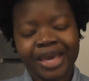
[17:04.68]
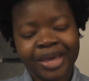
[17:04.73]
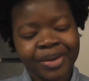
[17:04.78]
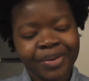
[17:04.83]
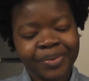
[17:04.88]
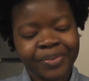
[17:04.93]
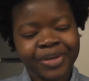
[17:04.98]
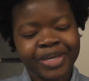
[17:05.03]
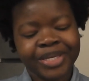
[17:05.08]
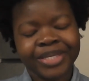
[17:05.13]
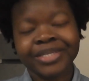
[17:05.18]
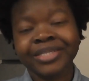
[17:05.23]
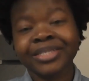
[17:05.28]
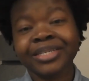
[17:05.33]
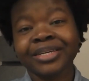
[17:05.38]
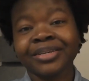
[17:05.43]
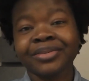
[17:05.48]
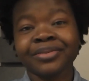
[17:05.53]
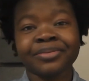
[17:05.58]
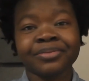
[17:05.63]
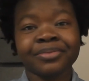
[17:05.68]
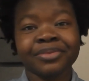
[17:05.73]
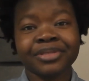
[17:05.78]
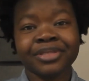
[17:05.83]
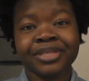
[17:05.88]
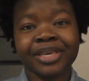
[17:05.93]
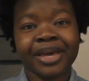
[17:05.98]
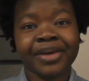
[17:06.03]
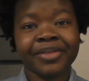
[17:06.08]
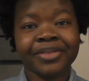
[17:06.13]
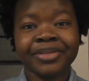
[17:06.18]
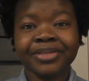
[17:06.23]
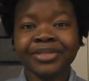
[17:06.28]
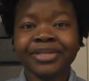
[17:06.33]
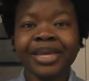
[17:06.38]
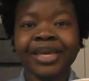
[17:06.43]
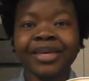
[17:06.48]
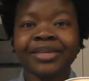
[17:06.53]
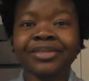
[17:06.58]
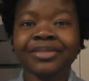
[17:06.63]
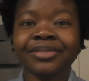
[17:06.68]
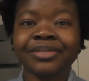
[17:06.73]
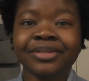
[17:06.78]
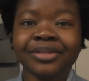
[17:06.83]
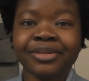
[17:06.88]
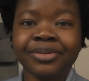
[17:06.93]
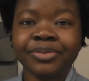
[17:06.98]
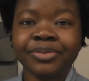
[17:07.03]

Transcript: we shall see how this tastes.